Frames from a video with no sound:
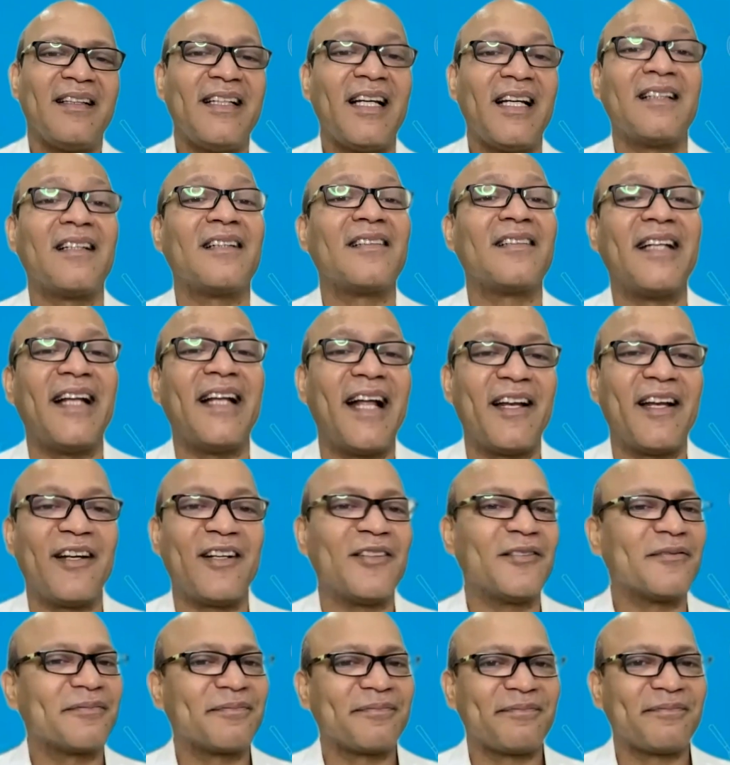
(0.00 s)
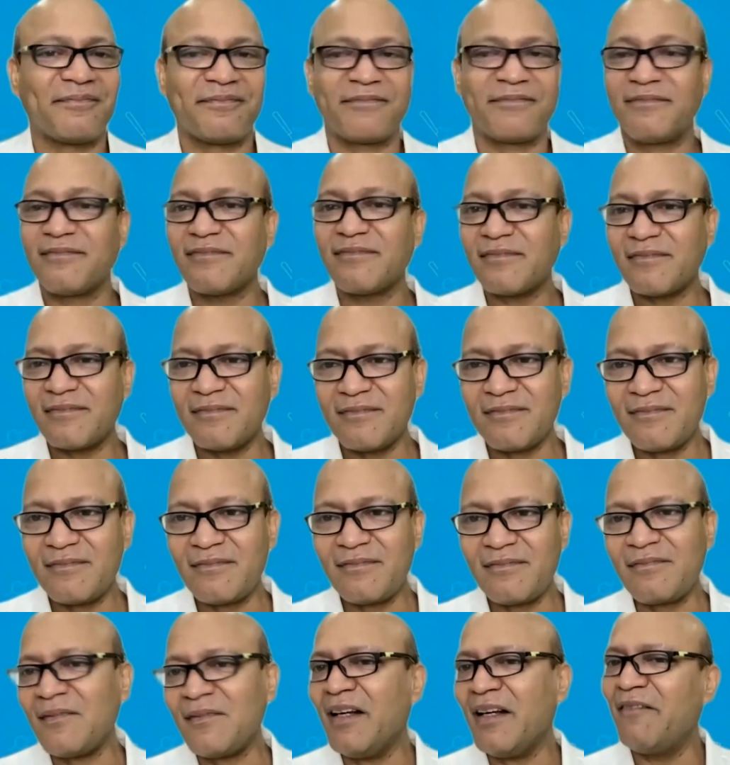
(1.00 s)
The other scenario,
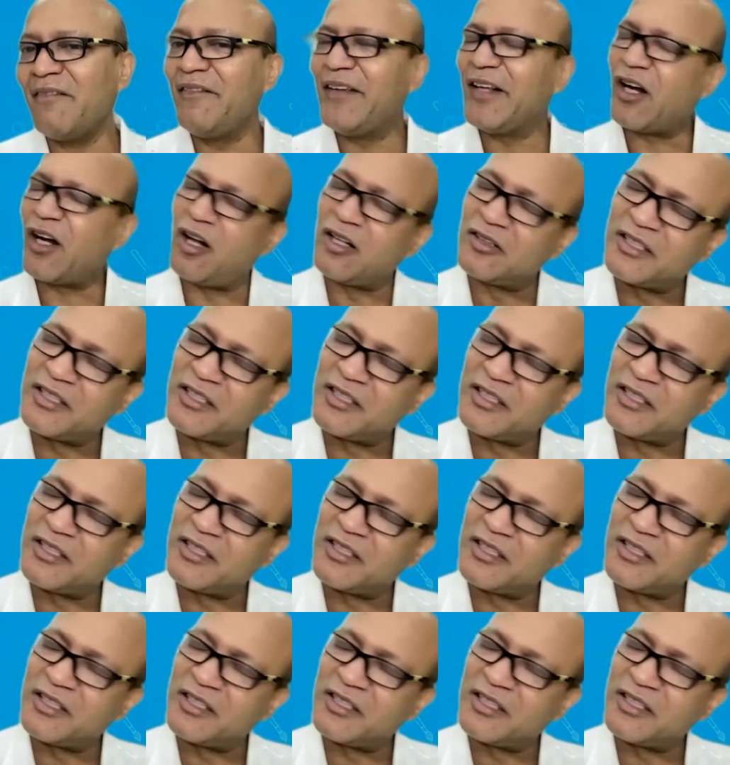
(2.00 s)
we are